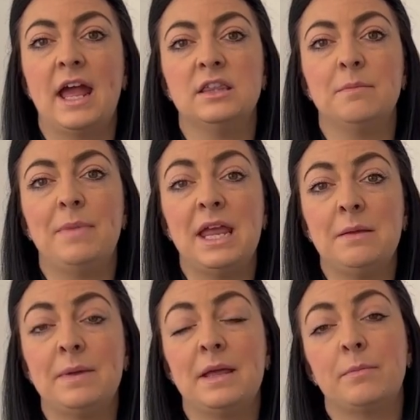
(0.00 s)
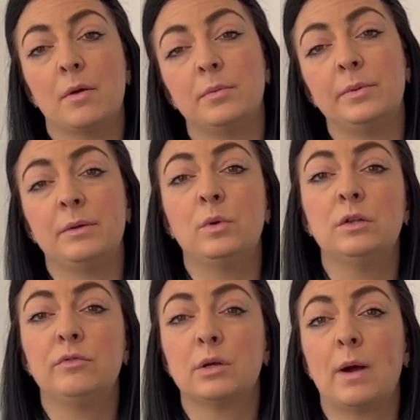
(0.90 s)
and the baby probably will
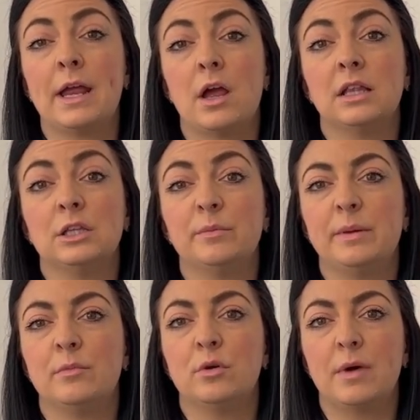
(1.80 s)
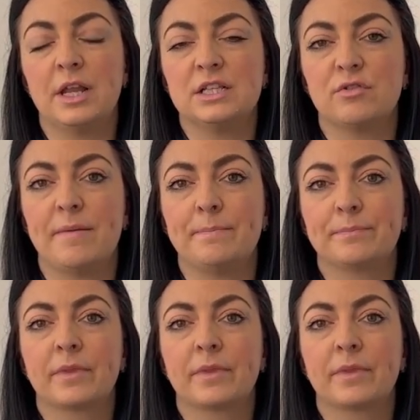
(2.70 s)
require a little bit more monitoring.